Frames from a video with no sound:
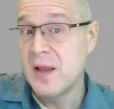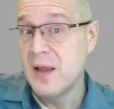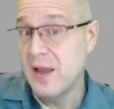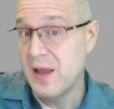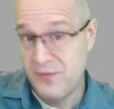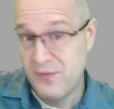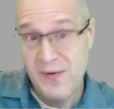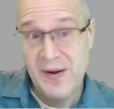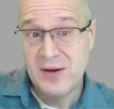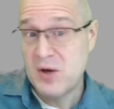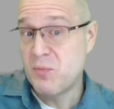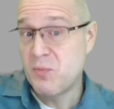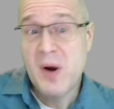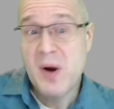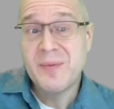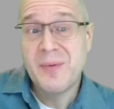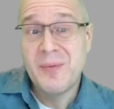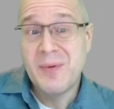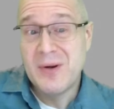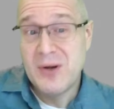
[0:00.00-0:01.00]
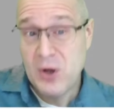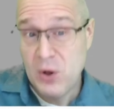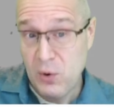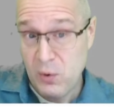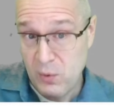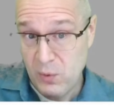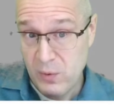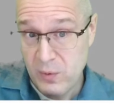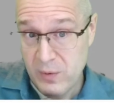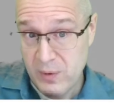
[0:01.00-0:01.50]
In fact, you probably
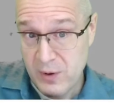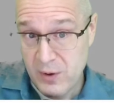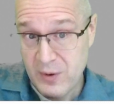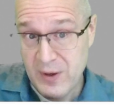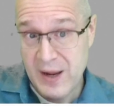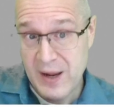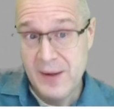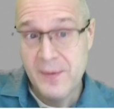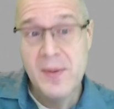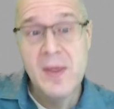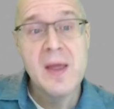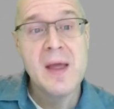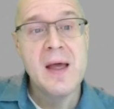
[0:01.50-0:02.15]
do, okay?